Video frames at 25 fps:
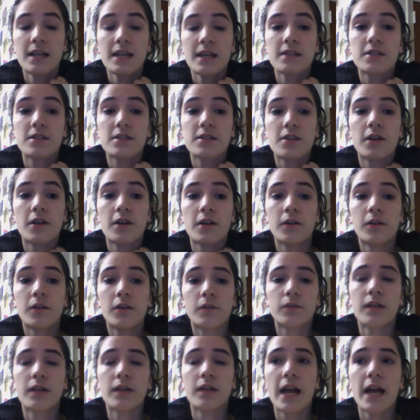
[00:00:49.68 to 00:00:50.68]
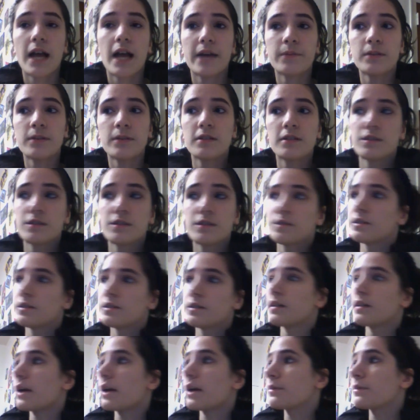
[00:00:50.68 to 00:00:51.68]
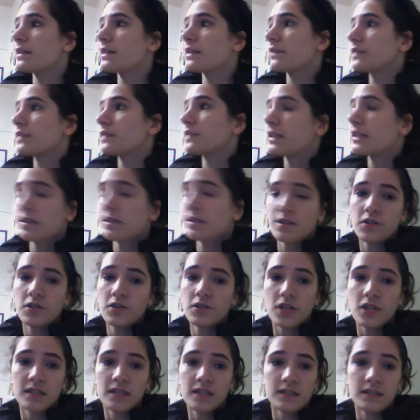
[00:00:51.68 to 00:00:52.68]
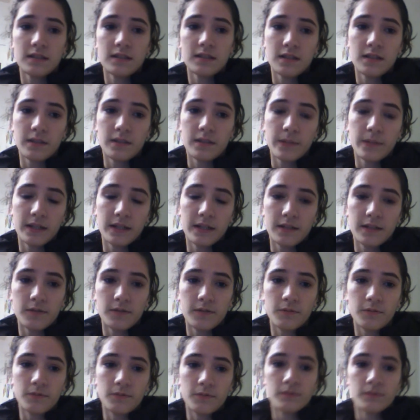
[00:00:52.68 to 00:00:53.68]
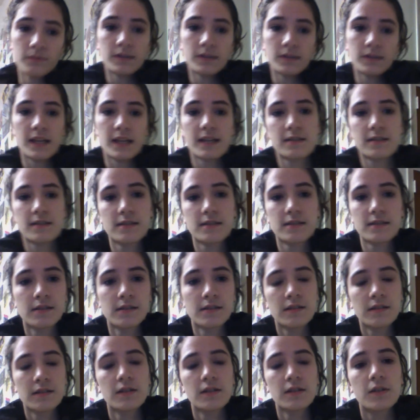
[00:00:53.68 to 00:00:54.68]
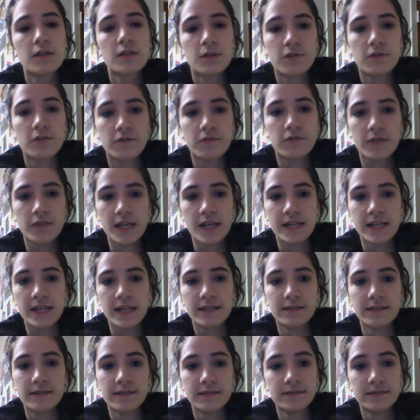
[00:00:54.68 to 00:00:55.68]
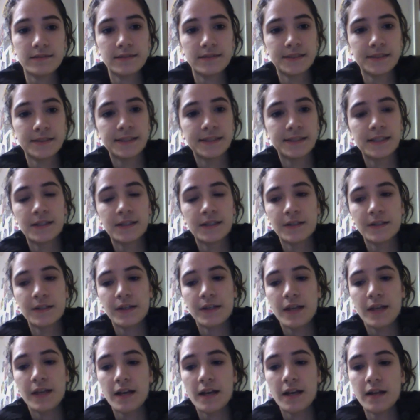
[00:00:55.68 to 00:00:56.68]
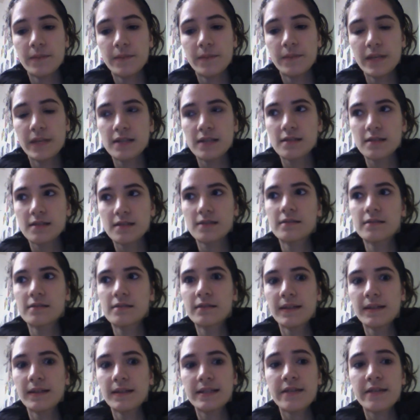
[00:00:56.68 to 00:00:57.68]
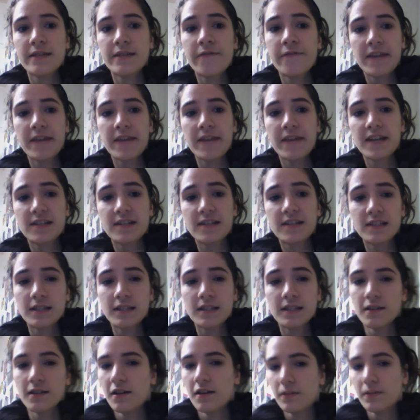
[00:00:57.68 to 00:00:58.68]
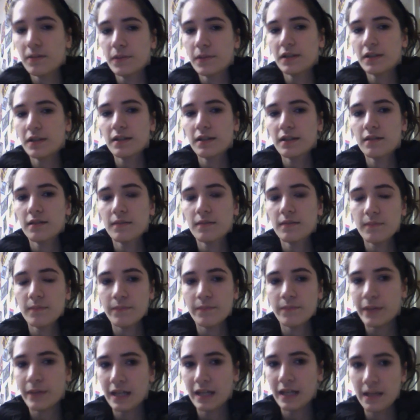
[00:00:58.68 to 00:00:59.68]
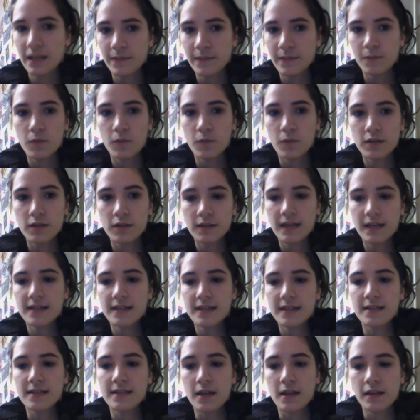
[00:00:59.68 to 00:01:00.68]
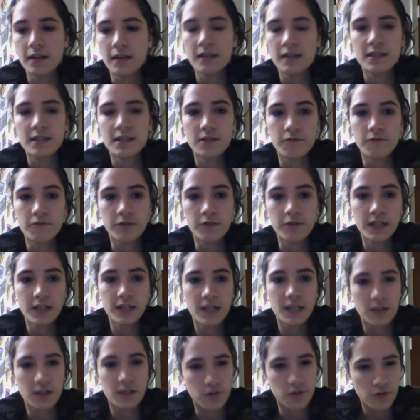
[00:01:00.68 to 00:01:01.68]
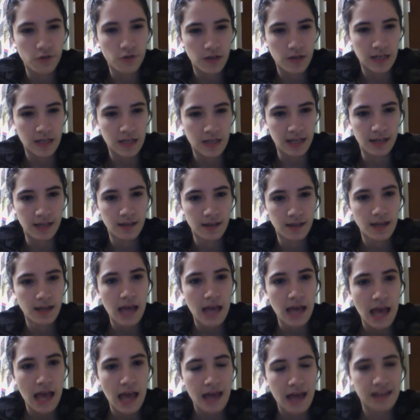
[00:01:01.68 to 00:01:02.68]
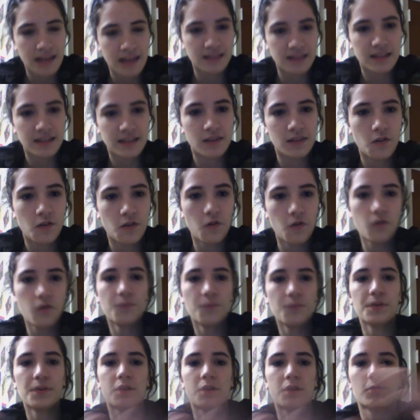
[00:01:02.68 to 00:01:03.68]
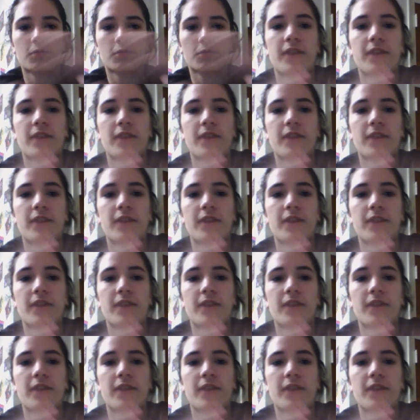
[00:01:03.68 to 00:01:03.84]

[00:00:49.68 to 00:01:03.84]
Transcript: So I would I would definitely suggest it to anybody who likes to read. Um, it's it's a fairly long book, but I mean, one like I said, it's really intriguing, and like the whole book sort of